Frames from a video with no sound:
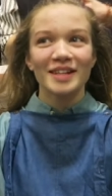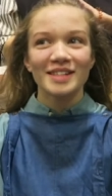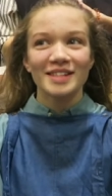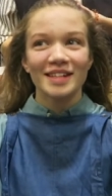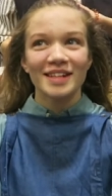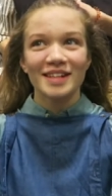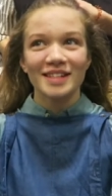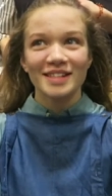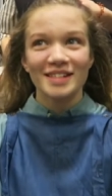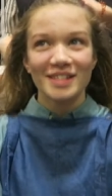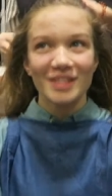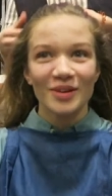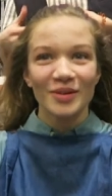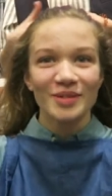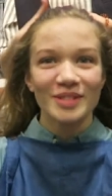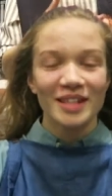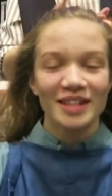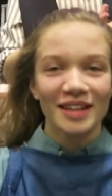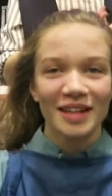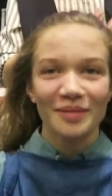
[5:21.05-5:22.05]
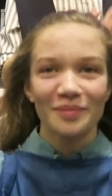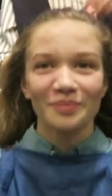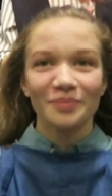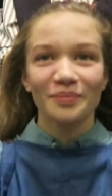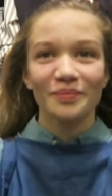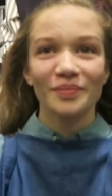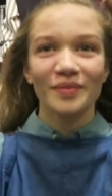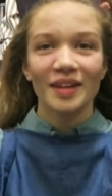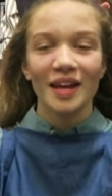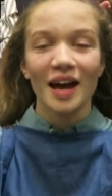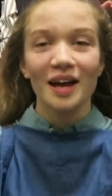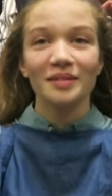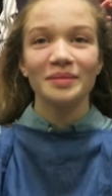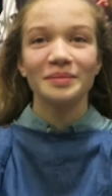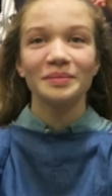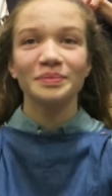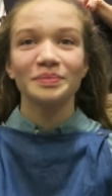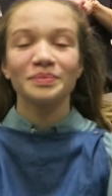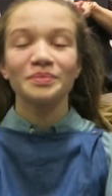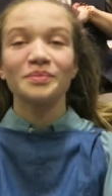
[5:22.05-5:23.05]
Yes, she's very excited. She's
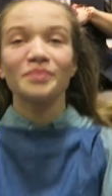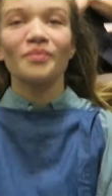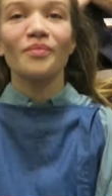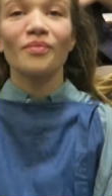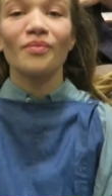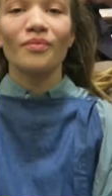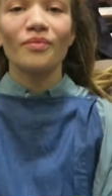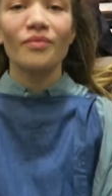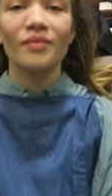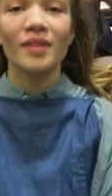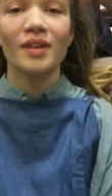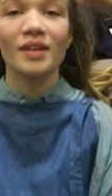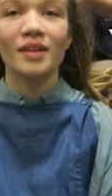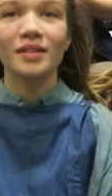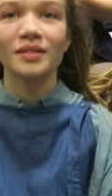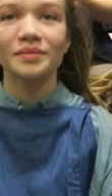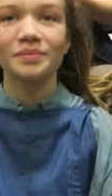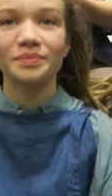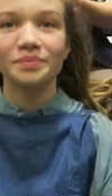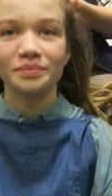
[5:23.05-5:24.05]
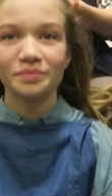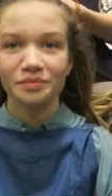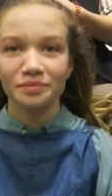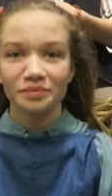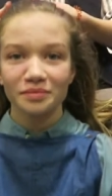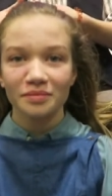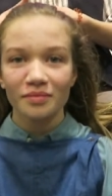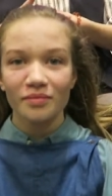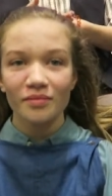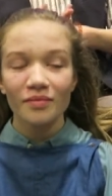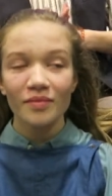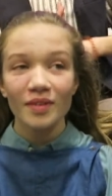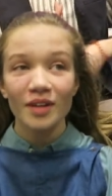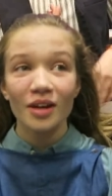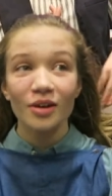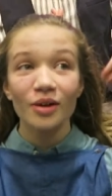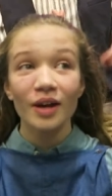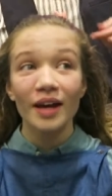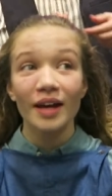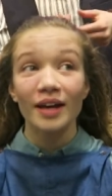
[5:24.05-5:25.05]
gonna tell you guys how she survives Tech Week.
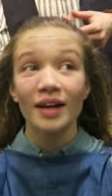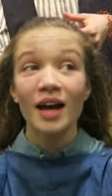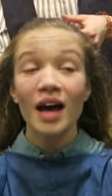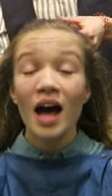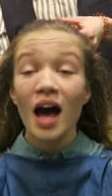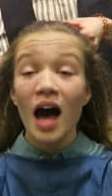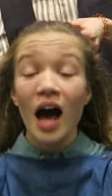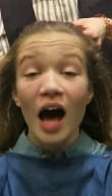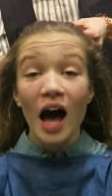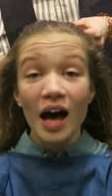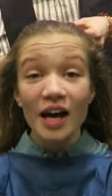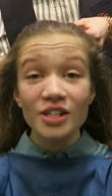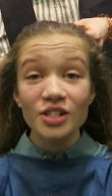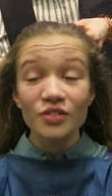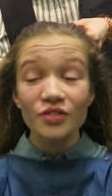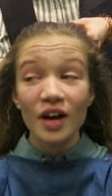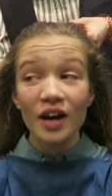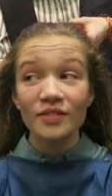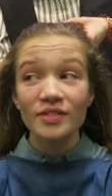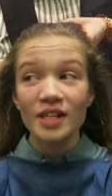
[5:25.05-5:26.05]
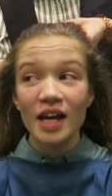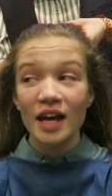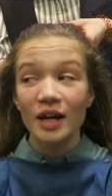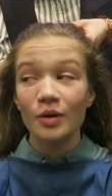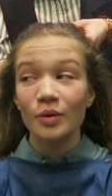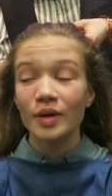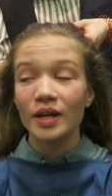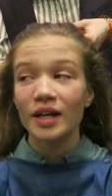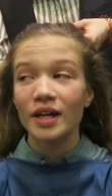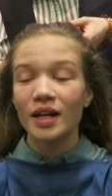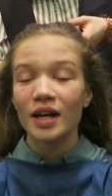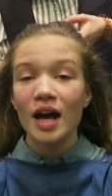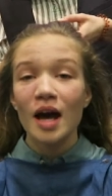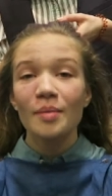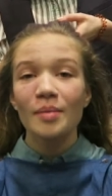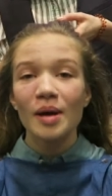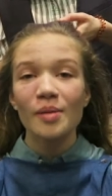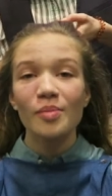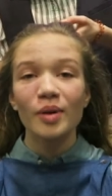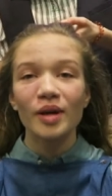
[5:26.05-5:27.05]
Okay, I survived Tech Week
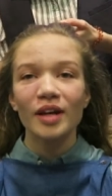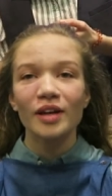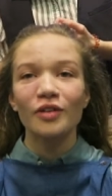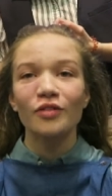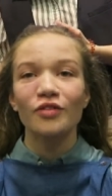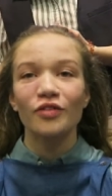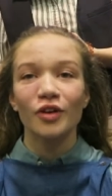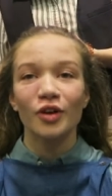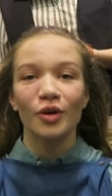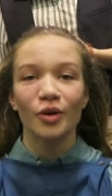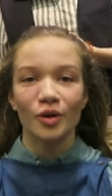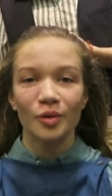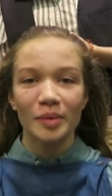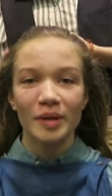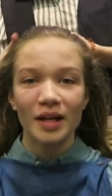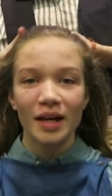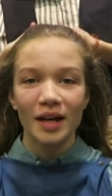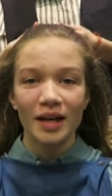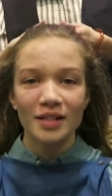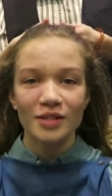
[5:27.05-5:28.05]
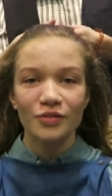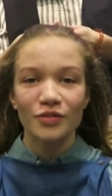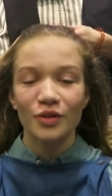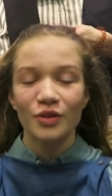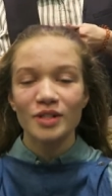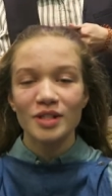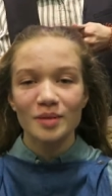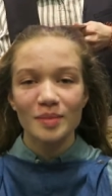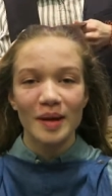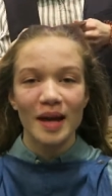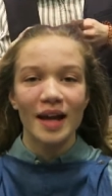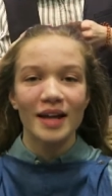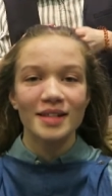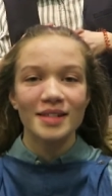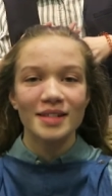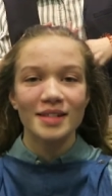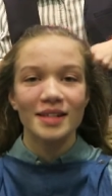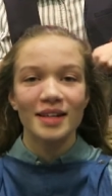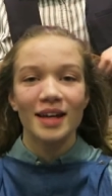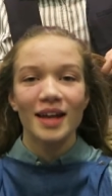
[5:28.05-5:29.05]
by bringing food, because food's the
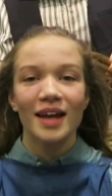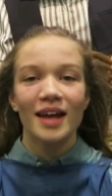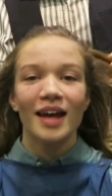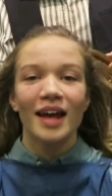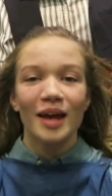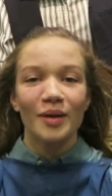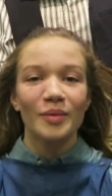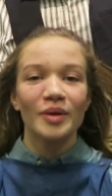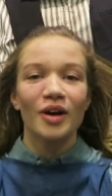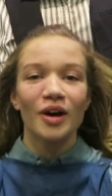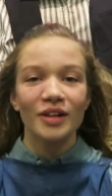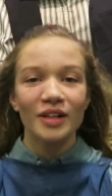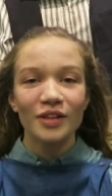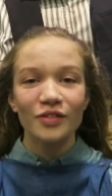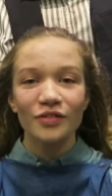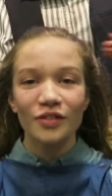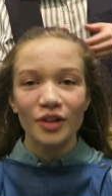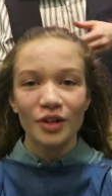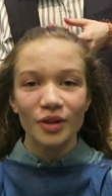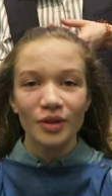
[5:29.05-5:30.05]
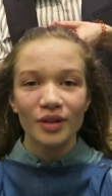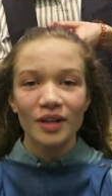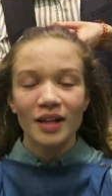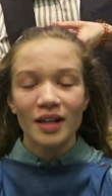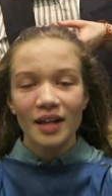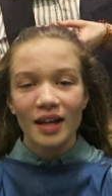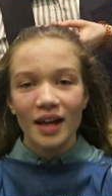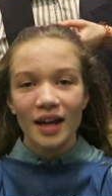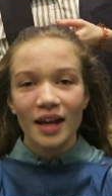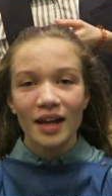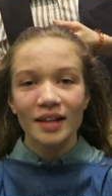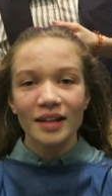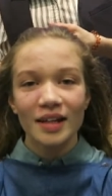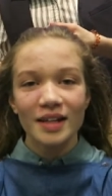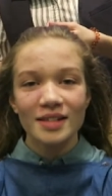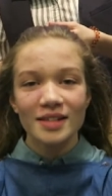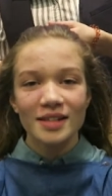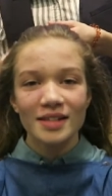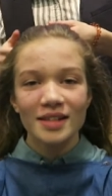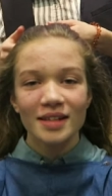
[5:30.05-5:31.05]
best, and we all need food,
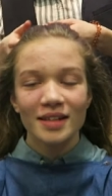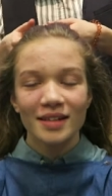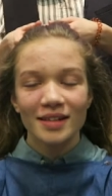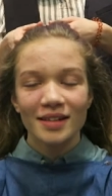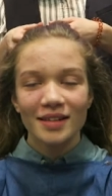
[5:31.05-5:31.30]
unless